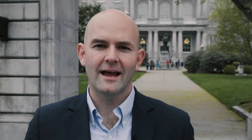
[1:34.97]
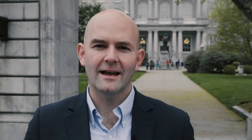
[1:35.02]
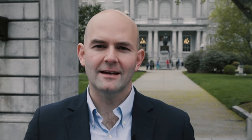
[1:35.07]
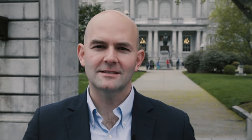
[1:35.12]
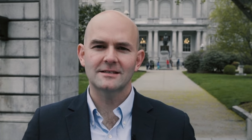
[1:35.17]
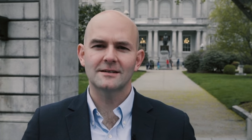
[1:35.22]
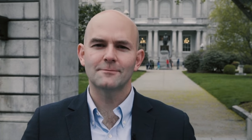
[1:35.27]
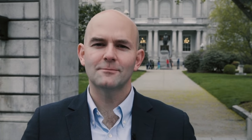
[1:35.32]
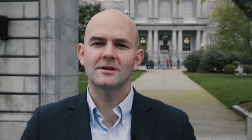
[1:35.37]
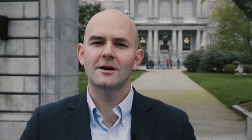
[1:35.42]

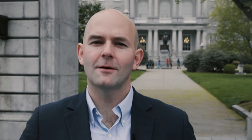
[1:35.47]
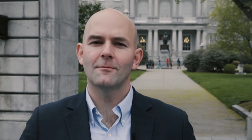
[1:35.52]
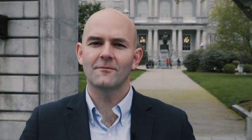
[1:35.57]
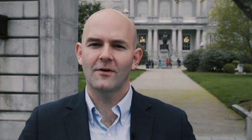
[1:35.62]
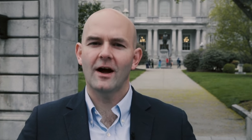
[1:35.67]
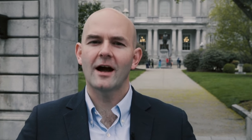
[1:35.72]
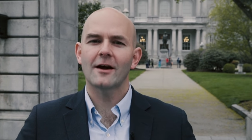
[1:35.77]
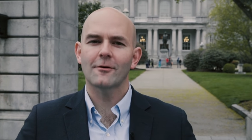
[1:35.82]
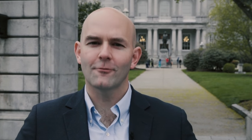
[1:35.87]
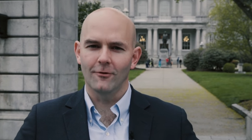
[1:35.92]
and to become
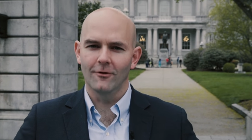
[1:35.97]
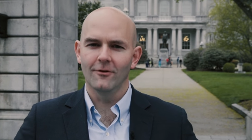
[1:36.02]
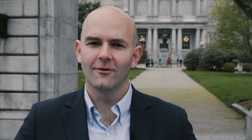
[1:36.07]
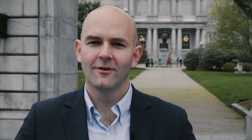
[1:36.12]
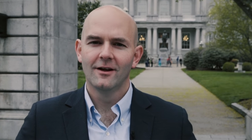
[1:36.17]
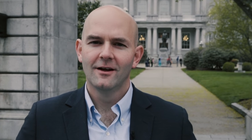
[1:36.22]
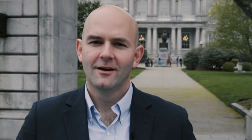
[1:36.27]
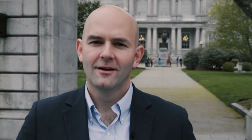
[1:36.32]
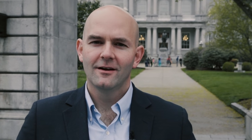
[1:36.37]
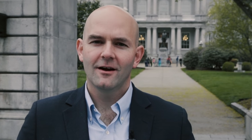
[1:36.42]
viral
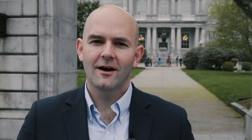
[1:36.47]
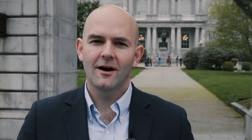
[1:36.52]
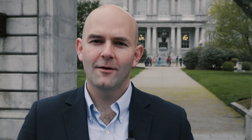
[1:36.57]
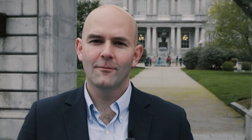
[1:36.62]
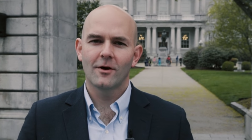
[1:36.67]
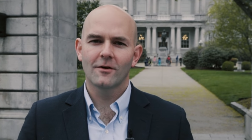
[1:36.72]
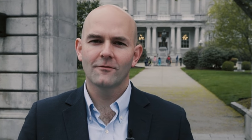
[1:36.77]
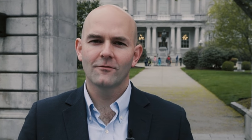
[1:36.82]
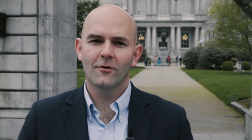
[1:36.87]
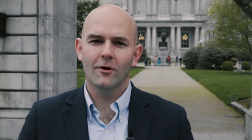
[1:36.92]
among